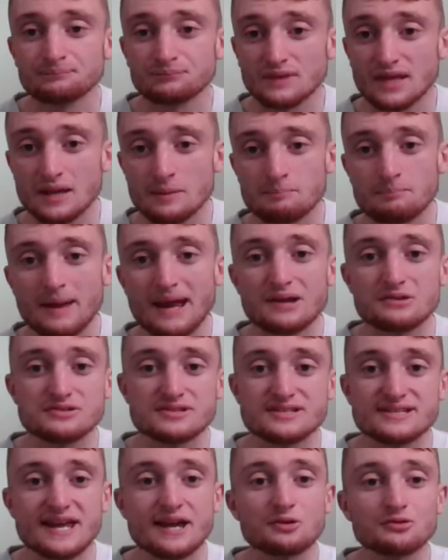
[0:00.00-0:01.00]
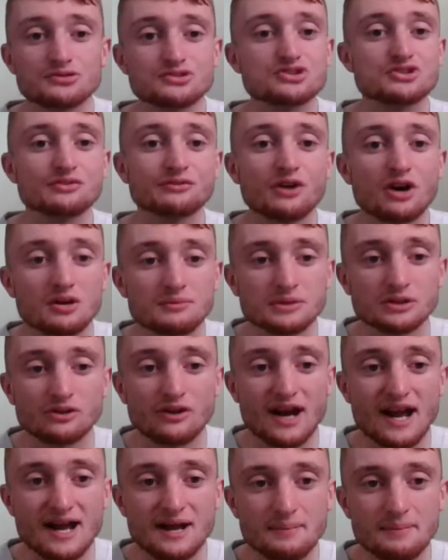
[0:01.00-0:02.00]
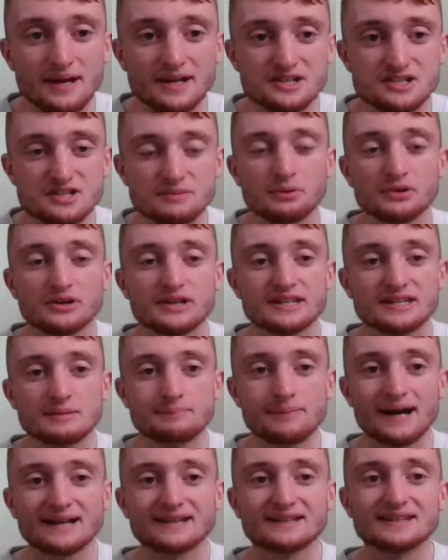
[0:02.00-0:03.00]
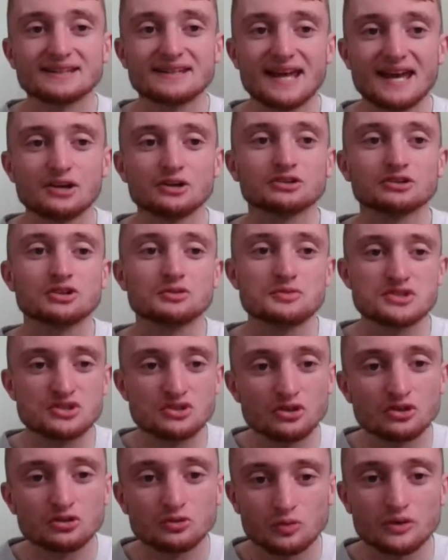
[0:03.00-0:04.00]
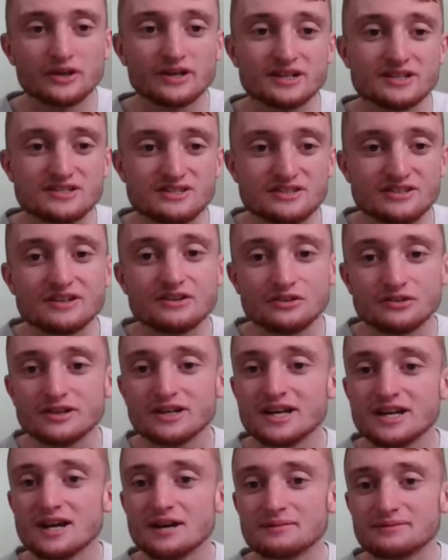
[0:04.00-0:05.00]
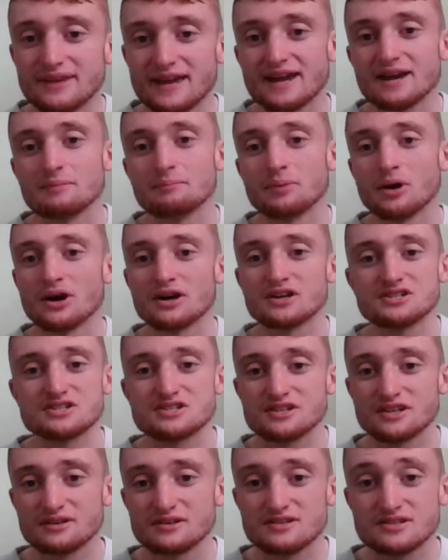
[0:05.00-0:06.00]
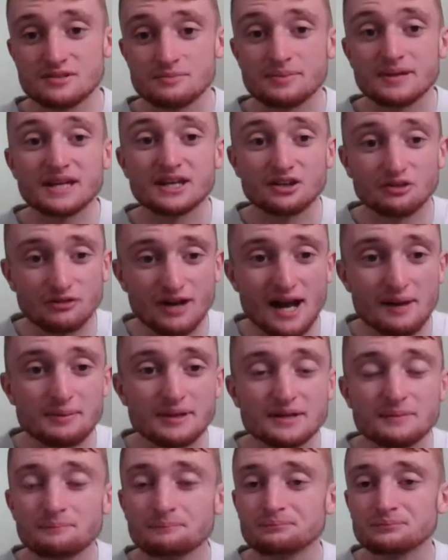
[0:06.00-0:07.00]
It bounced out, and Siobhan McGrath managed to put it in the back of the net. Look, there was good work done there by Sabina Rabbit.